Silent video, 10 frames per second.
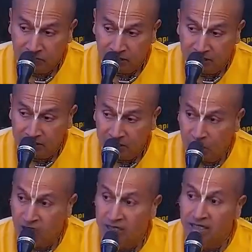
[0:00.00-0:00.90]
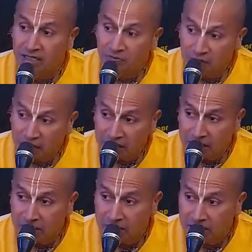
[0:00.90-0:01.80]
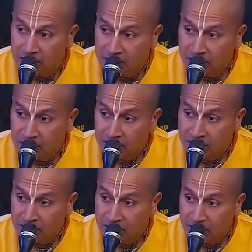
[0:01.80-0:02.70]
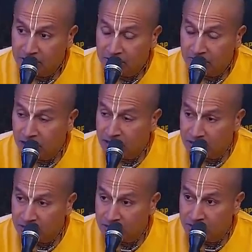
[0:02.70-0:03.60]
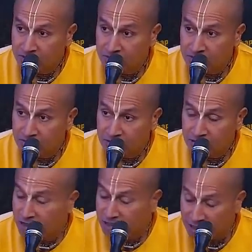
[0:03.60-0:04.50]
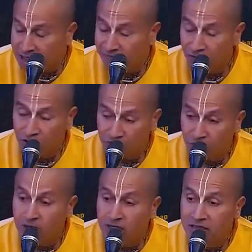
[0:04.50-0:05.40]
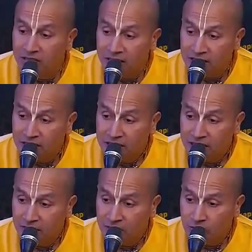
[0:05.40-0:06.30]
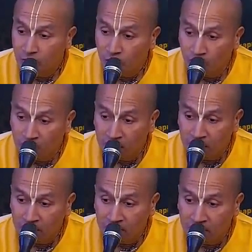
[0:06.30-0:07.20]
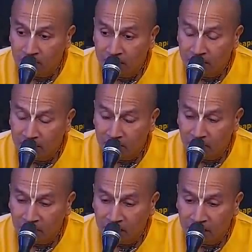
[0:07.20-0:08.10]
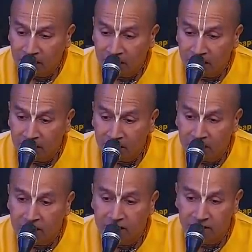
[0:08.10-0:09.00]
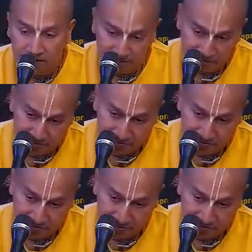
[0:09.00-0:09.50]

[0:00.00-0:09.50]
Right? And why he deviated? Because suddenly for a moment he was overcome by lust.